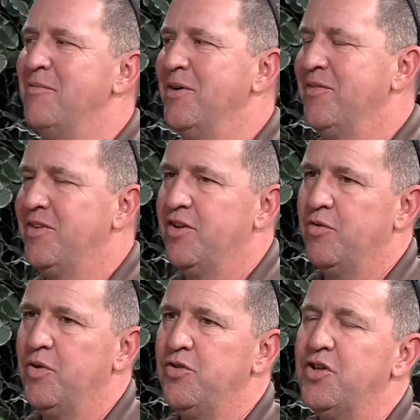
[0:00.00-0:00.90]
but
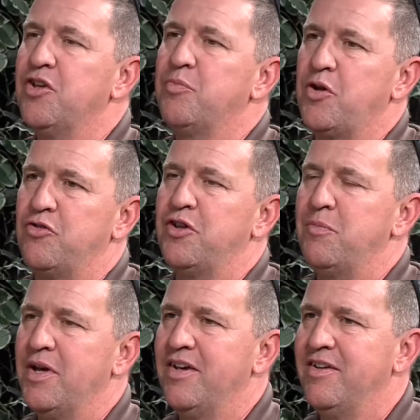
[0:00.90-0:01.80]
we used to get specialty
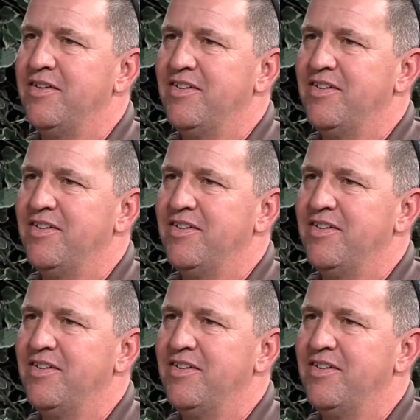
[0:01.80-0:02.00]
pay.